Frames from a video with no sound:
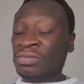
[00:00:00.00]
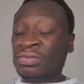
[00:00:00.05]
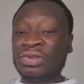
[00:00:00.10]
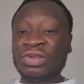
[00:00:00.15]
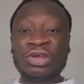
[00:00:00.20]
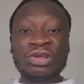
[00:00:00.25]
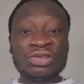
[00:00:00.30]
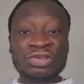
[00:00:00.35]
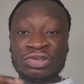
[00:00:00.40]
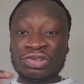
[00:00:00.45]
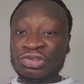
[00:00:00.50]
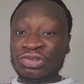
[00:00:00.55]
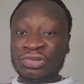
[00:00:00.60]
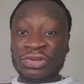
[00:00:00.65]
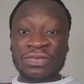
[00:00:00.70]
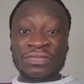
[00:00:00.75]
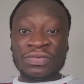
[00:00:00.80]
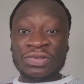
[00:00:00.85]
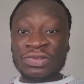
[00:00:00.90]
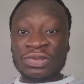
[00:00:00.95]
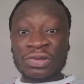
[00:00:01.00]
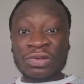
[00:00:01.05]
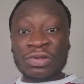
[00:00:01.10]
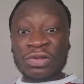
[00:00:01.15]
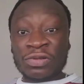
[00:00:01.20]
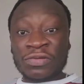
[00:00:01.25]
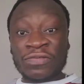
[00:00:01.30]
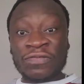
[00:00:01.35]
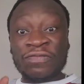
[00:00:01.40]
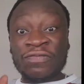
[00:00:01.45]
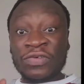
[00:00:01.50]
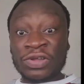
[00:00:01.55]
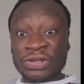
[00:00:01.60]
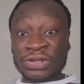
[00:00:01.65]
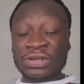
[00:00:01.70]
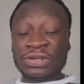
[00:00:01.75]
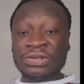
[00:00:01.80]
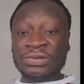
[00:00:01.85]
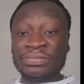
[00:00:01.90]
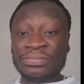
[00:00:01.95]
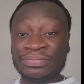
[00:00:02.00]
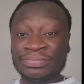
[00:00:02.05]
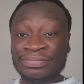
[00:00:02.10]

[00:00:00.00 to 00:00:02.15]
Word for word: not to even talk of funding.